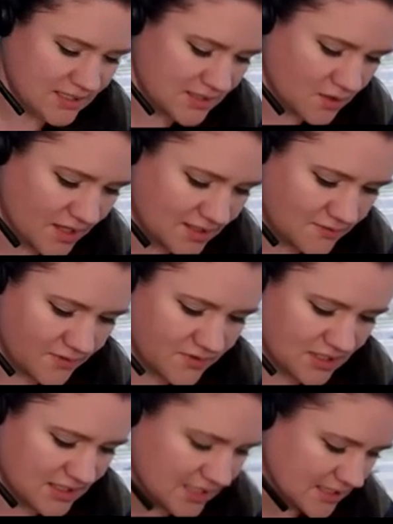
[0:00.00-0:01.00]
So that's
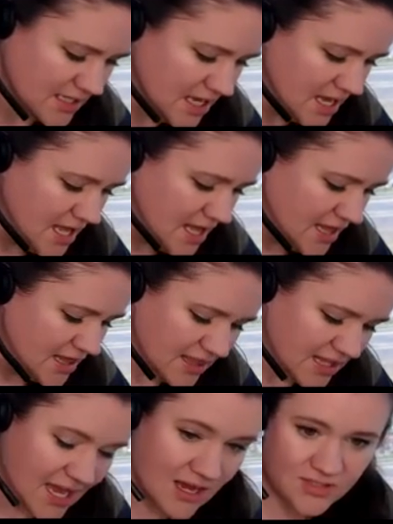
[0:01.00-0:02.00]

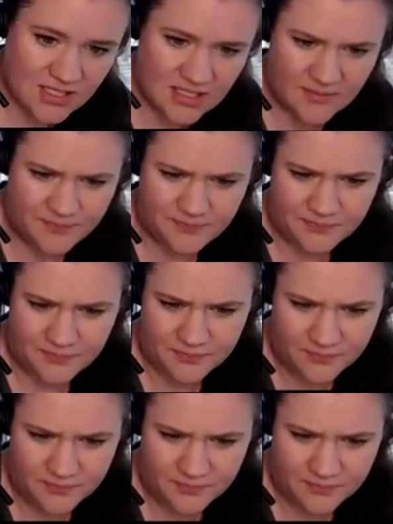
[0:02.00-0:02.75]
56,000.